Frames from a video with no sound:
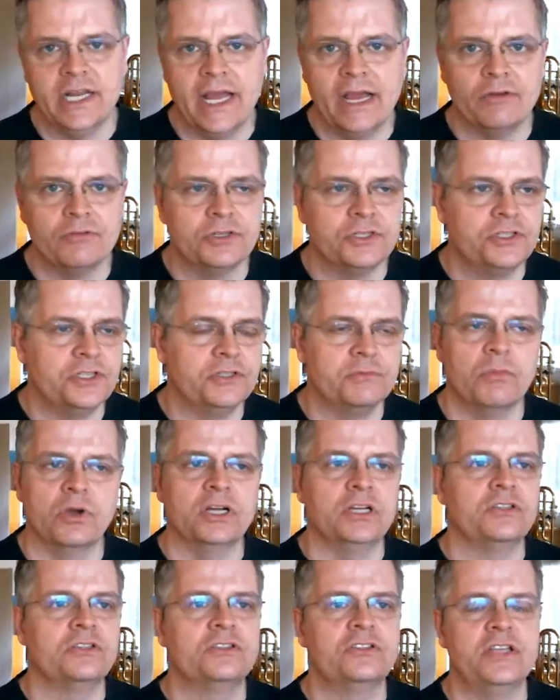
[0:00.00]
loudness is
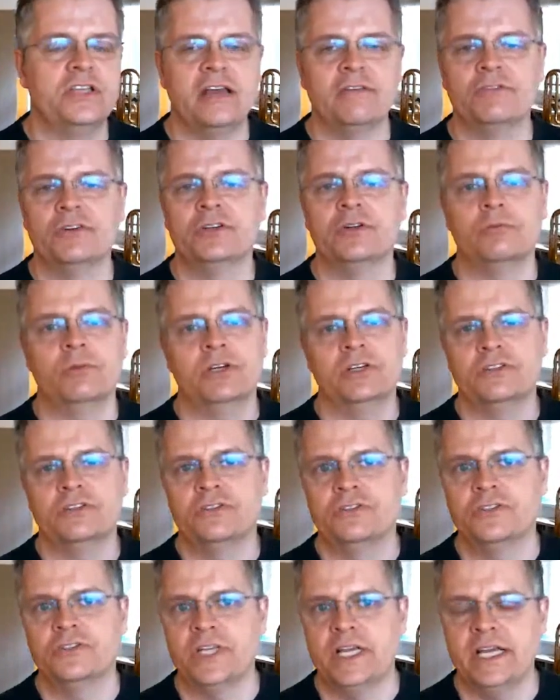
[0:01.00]
-7 or
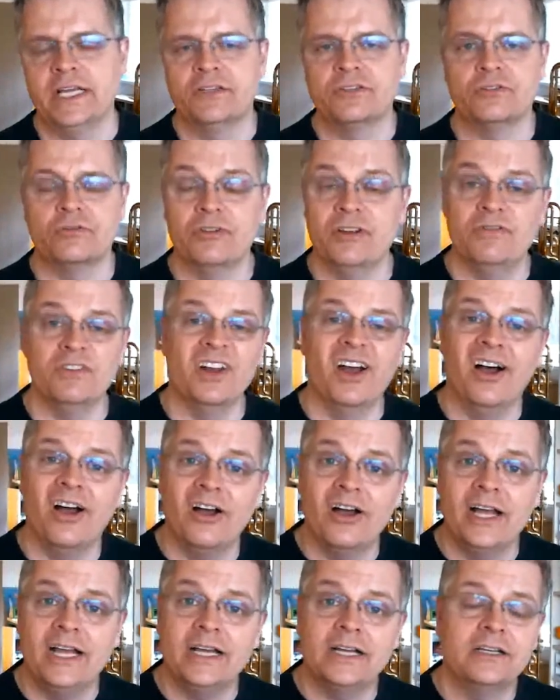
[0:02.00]
-6 or even
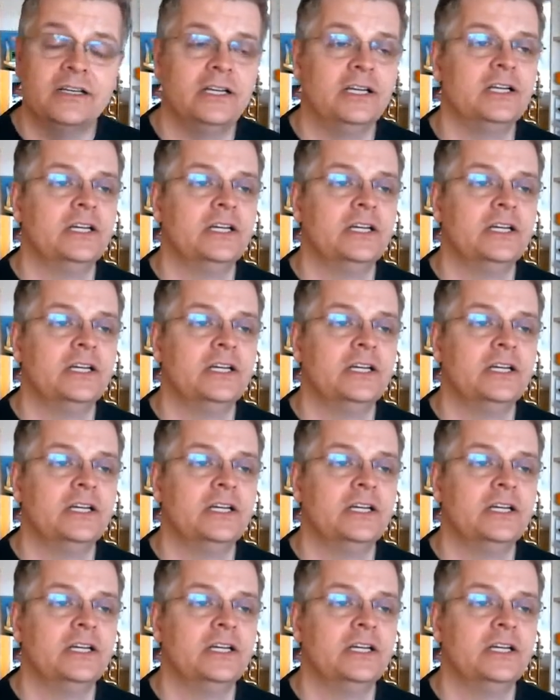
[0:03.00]
higher.